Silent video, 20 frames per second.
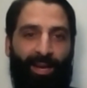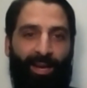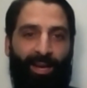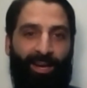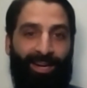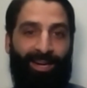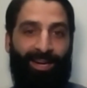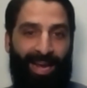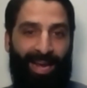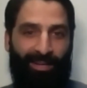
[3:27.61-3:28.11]

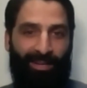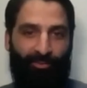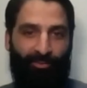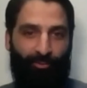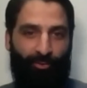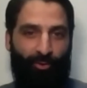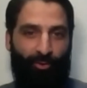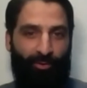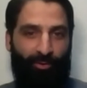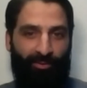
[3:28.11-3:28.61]
connects
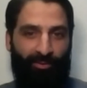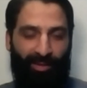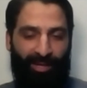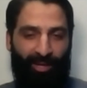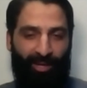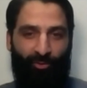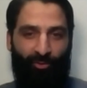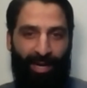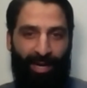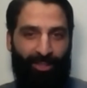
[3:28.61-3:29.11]
students
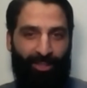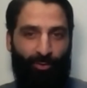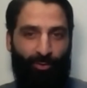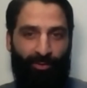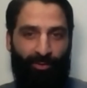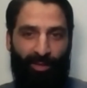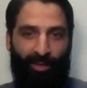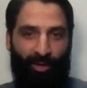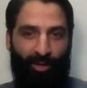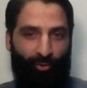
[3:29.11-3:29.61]
and
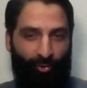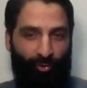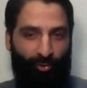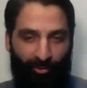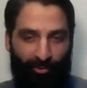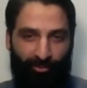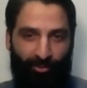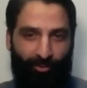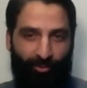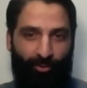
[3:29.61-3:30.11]
graduates
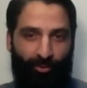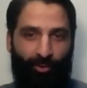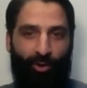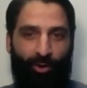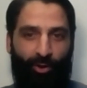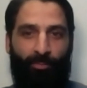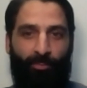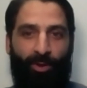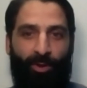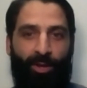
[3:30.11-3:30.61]
across the
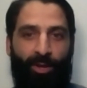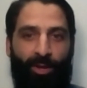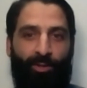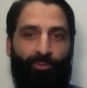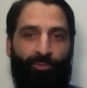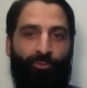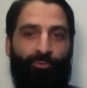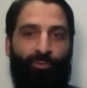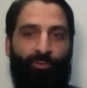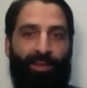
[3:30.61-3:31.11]
globe
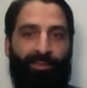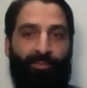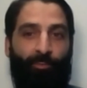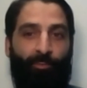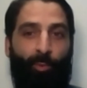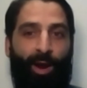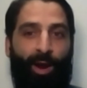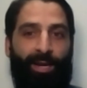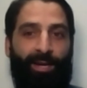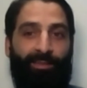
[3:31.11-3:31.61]
to raise
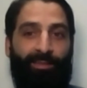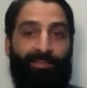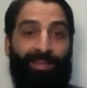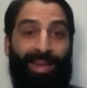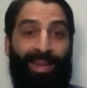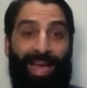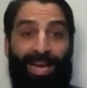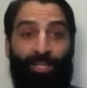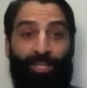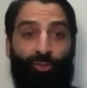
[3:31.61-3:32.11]
awareness
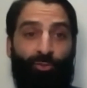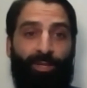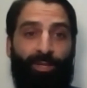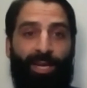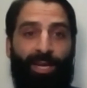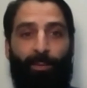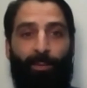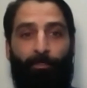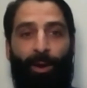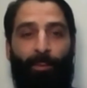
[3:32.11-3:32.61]
and
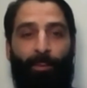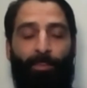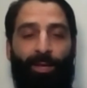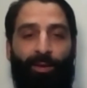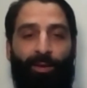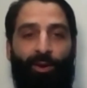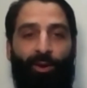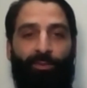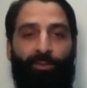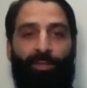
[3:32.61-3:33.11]
educate the
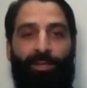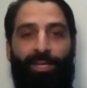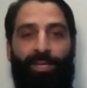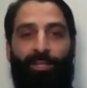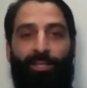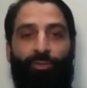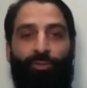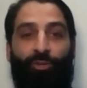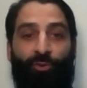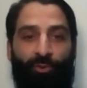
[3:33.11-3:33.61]
public on the
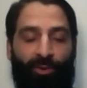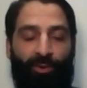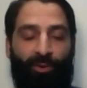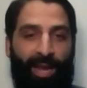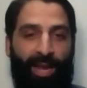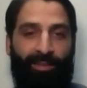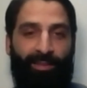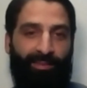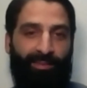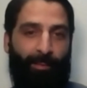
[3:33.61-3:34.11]
need to
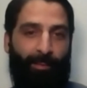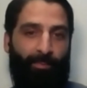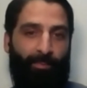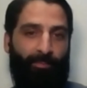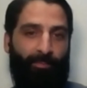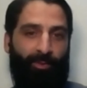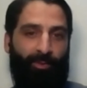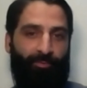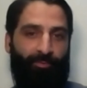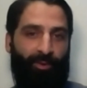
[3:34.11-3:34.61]
create a
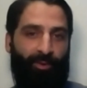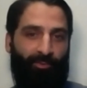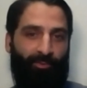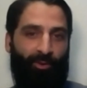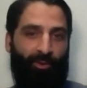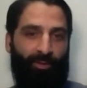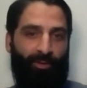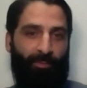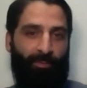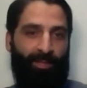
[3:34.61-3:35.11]
WMD free
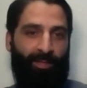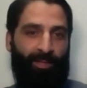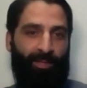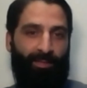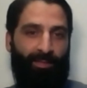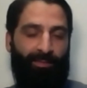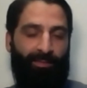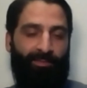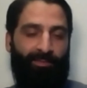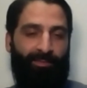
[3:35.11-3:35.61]
zone in the Middle
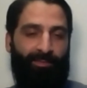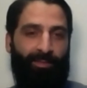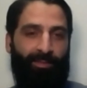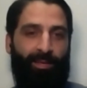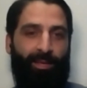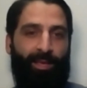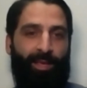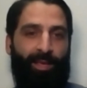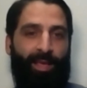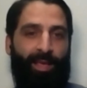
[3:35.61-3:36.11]
East.
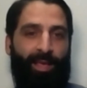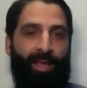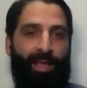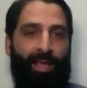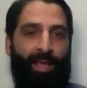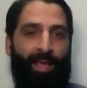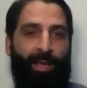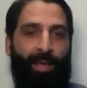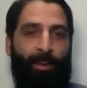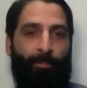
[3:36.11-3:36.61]

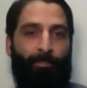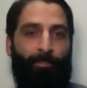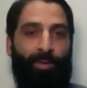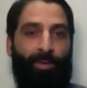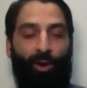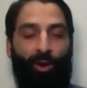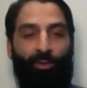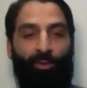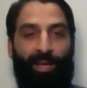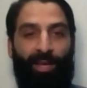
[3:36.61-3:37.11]

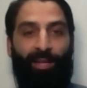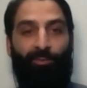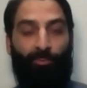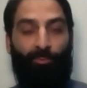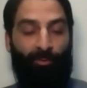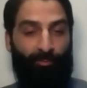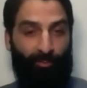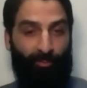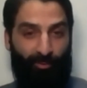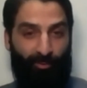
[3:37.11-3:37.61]
Beyond that,
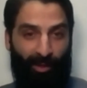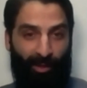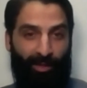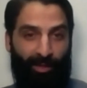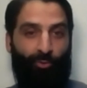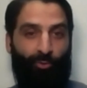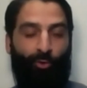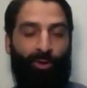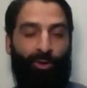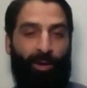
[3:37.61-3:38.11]
if
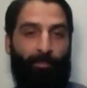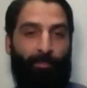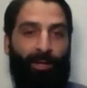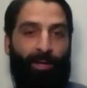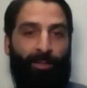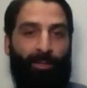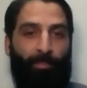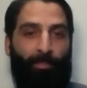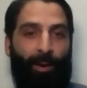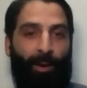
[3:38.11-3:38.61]
talking about the
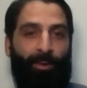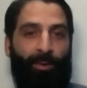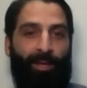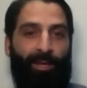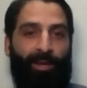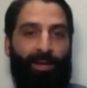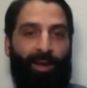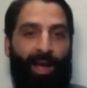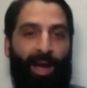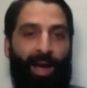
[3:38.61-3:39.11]
public
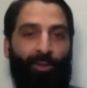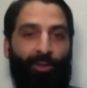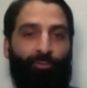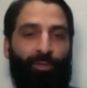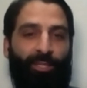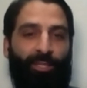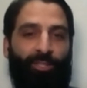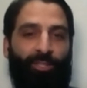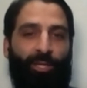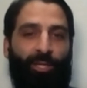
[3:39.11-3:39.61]

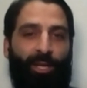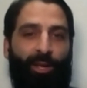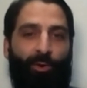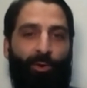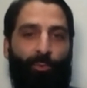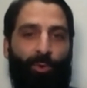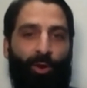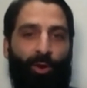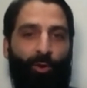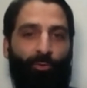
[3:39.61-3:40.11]
outreach,
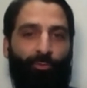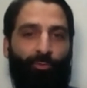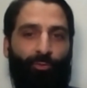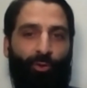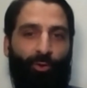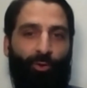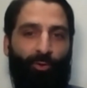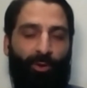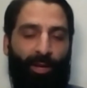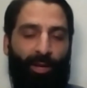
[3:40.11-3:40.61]
we
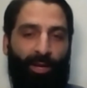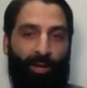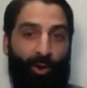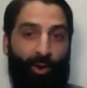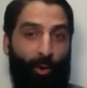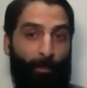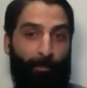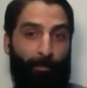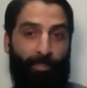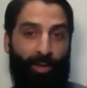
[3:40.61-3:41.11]
also go
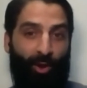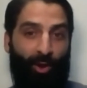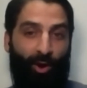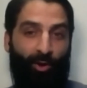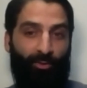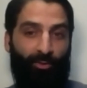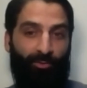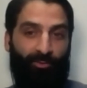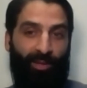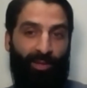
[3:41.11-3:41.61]

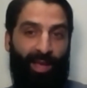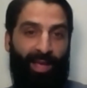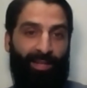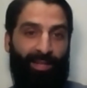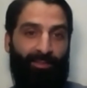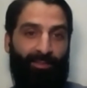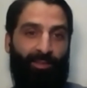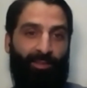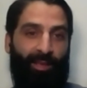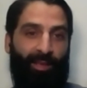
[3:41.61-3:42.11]
beyond and